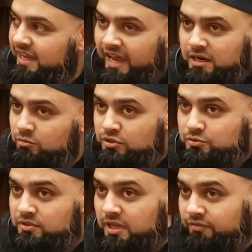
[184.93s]
Animals
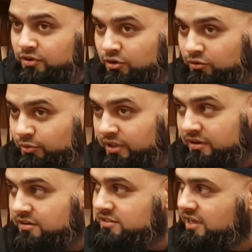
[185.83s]
will never go where
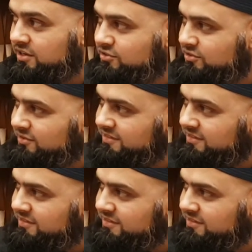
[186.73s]
there is danger.